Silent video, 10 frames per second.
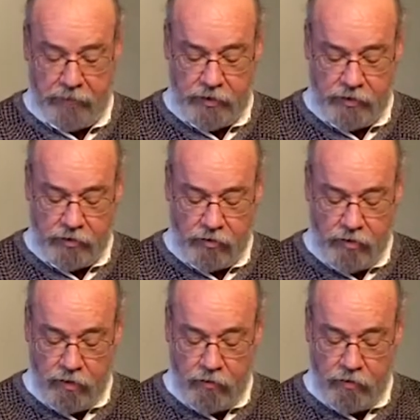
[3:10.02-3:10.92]
That's a
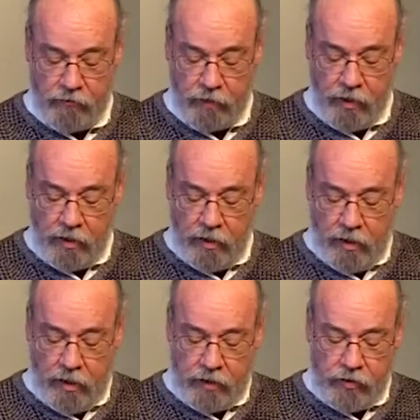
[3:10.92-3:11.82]
strong one.
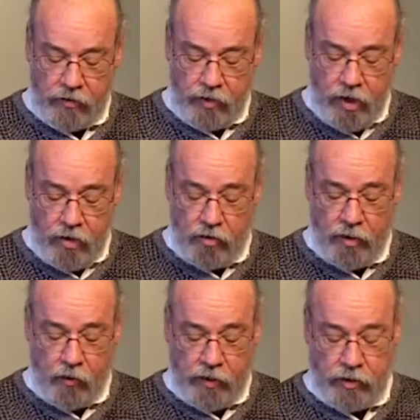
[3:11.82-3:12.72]
You know
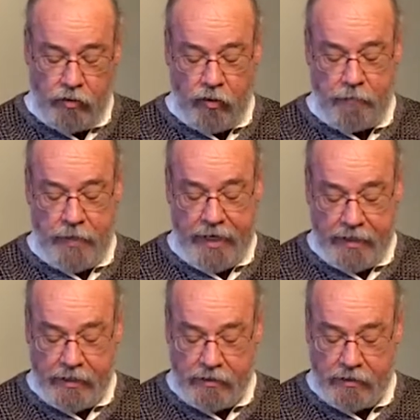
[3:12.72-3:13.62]
that when you were
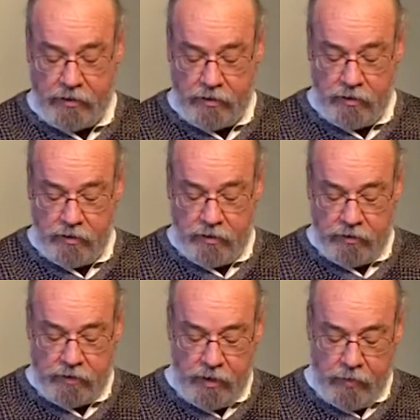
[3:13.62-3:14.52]
pagans,
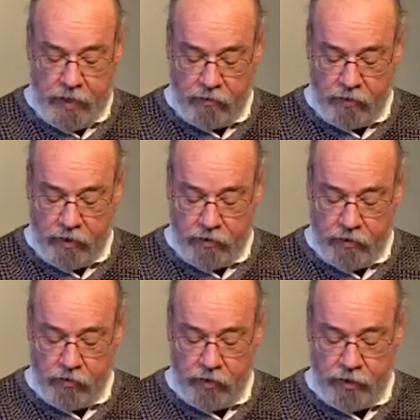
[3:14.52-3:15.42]
somehow or other,
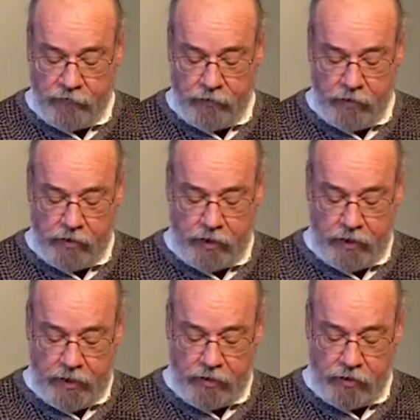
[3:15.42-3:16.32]
you were influenced and
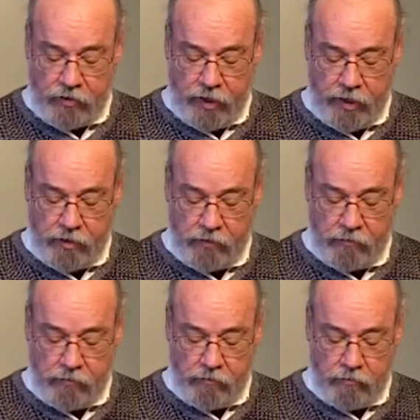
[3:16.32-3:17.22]
led astray
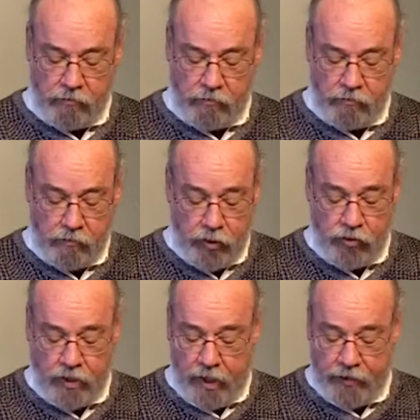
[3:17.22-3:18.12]
to
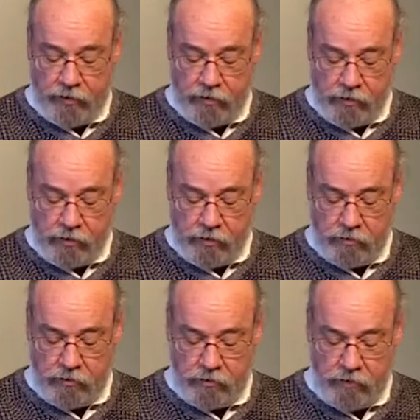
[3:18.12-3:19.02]
moot idols.
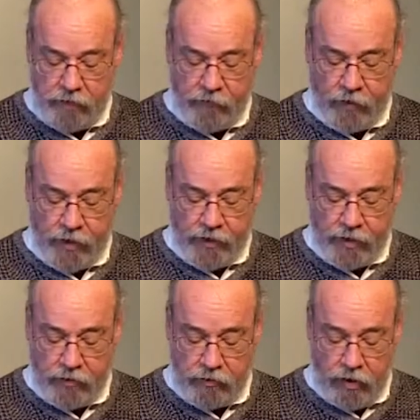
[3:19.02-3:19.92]
Therefore, I
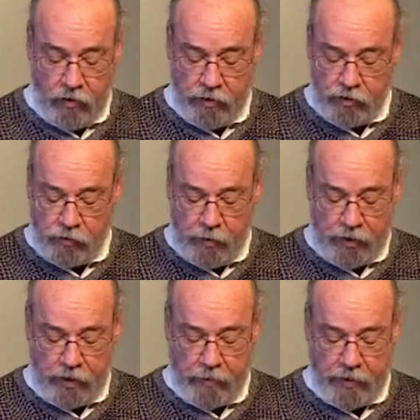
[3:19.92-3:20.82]
tell you, no one who's
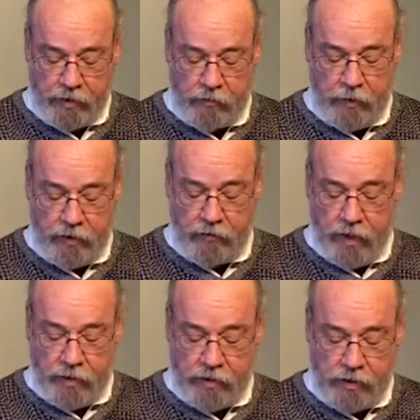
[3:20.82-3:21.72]
speaking by the Spirit of
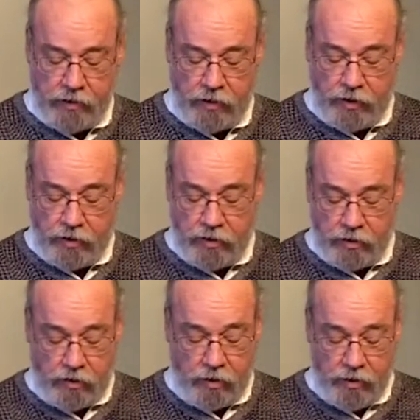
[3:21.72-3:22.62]
God says Jesus
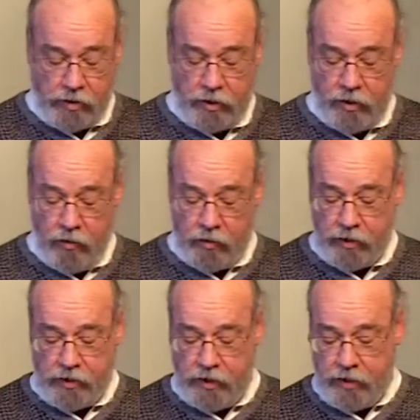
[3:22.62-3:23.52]
is cursed, and no one
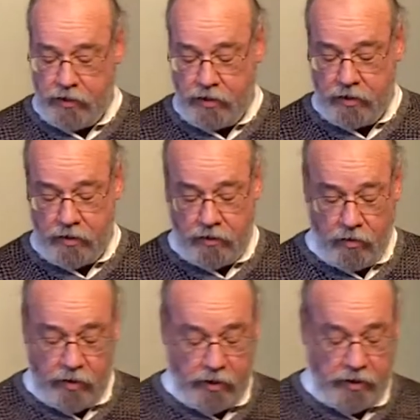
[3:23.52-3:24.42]
can say Jesus is
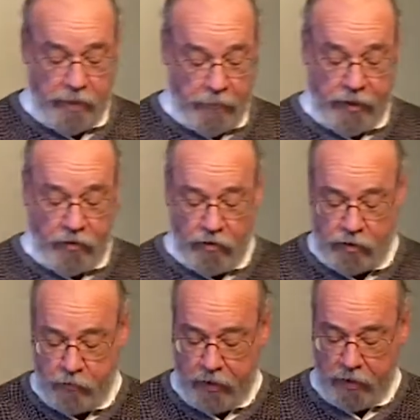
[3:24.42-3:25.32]
Lord except by the Holy
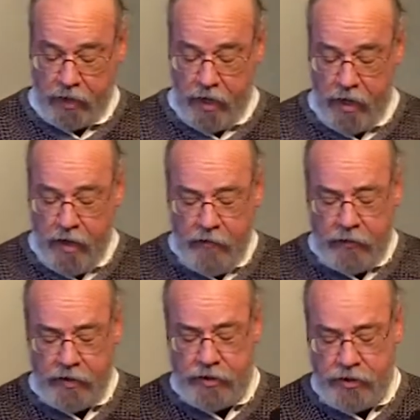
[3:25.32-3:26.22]
Spirit.
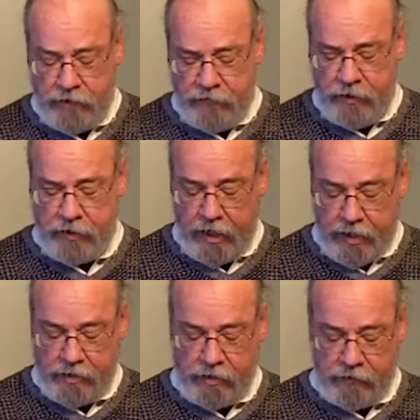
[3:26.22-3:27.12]
There's different
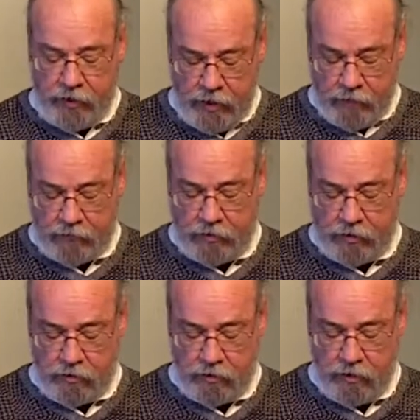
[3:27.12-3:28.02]
kinds of
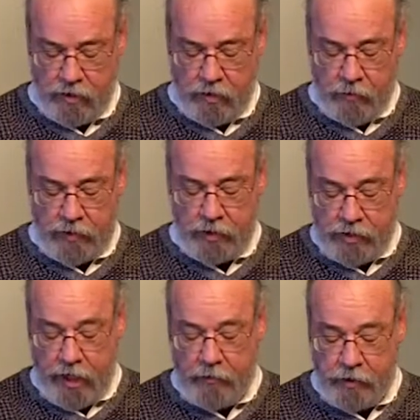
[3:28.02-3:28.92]
gifts, but the
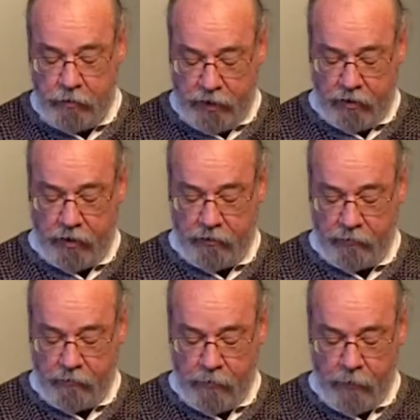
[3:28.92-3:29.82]
same Spirit.
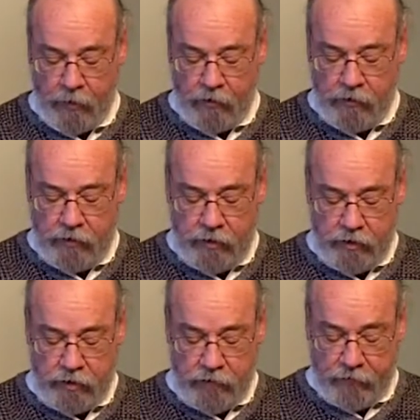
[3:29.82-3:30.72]
There
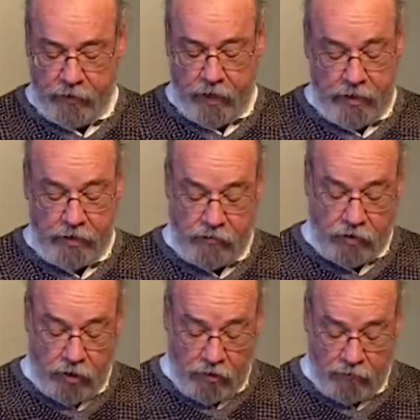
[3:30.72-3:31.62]
are different kinds of
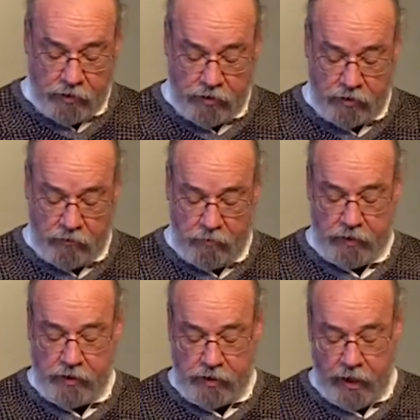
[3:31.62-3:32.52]
service,
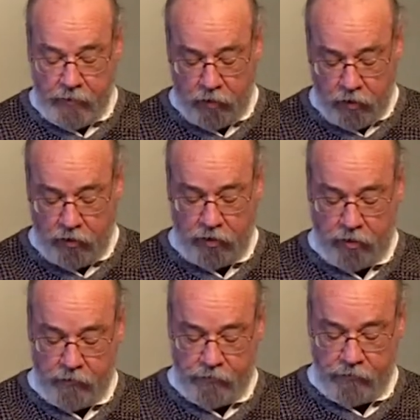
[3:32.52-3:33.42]
but the same
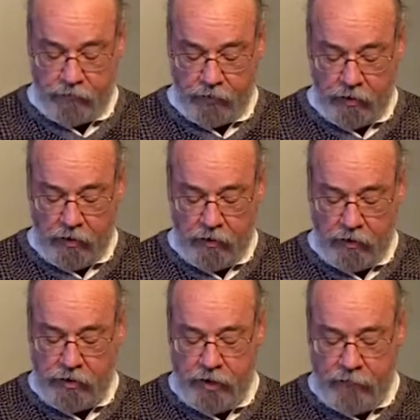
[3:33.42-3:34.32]
Lord.
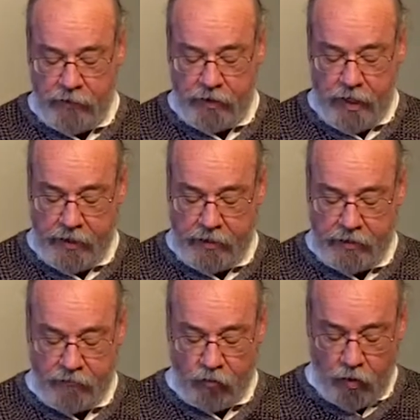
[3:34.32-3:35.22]
There's different
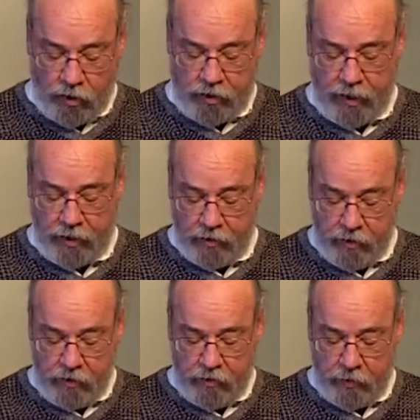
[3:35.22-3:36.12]
kinds of working,
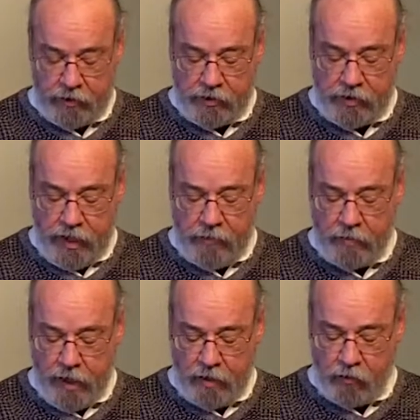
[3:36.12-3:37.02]
but the
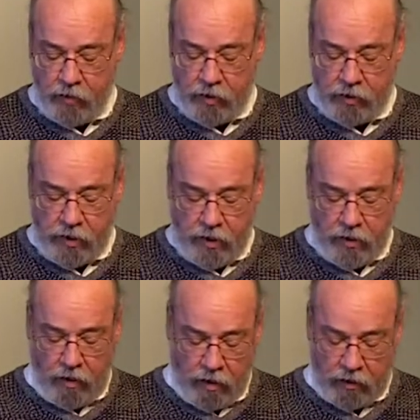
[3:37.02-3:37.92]
same God works
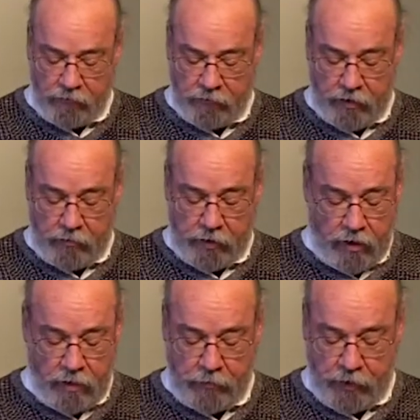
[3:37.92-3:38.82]
all of them in
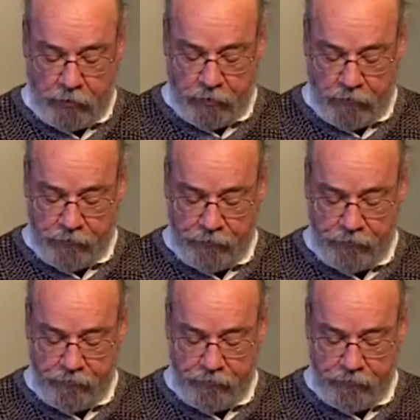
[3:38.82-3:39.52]
all people.